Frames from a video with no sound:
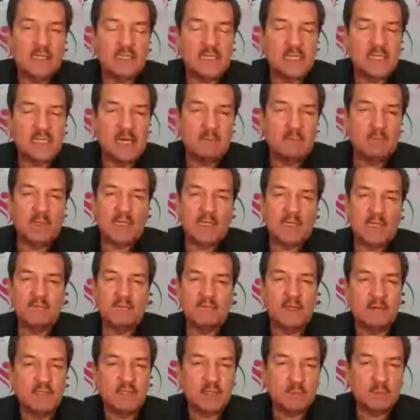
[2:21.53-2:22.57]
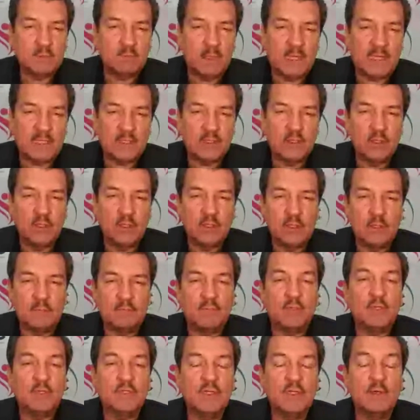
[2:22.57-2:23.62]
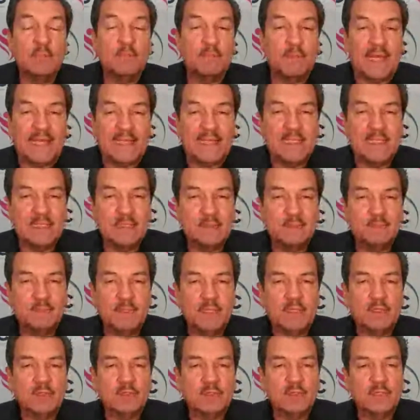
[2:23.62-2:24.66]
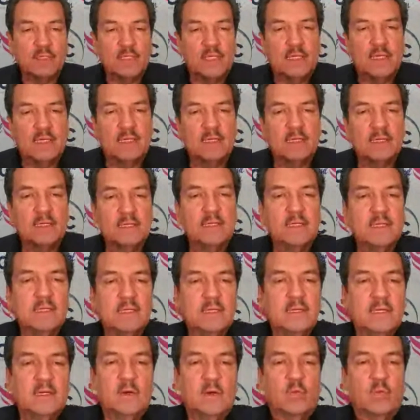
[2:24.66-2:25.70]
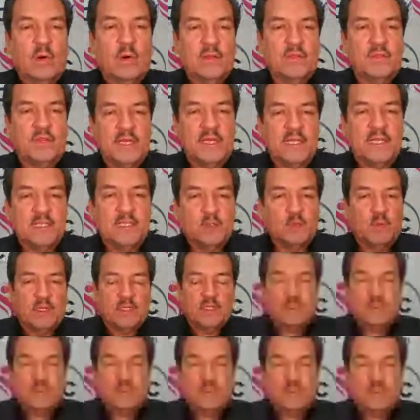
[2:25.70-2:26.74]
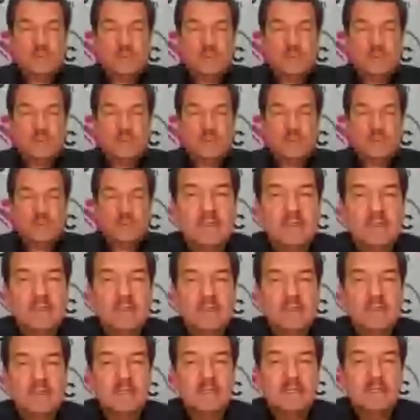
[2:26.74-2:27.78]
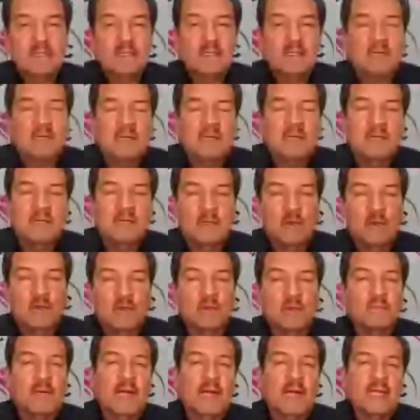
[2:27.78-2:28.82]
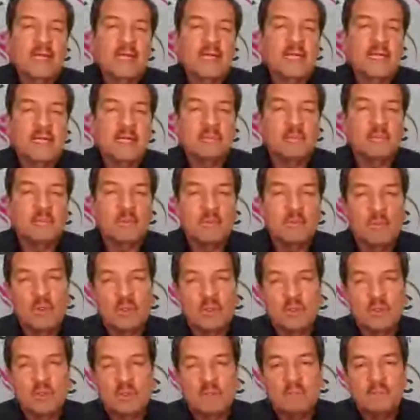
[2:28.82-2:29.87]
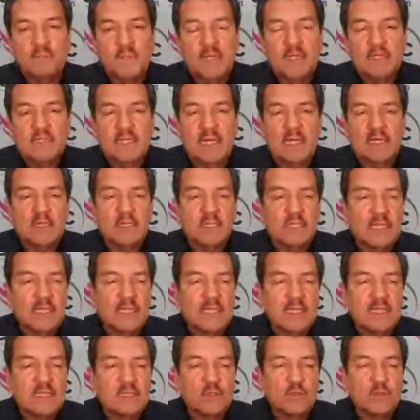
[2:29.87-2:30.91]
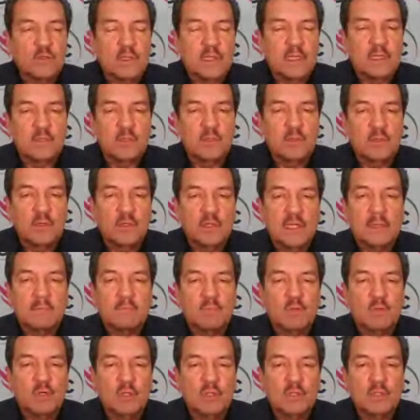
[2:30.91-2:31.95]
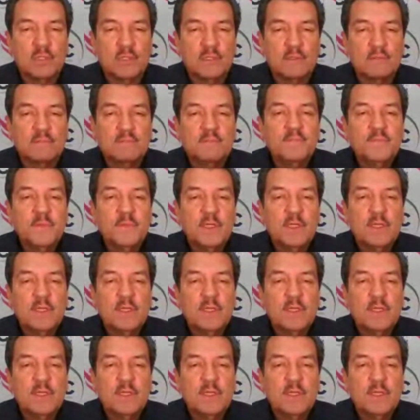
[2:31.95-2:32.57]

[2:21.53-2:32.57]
somebody very special on a personal basis, because one thing is what you see in all the marketing and promotion. The other thing is to get to know that person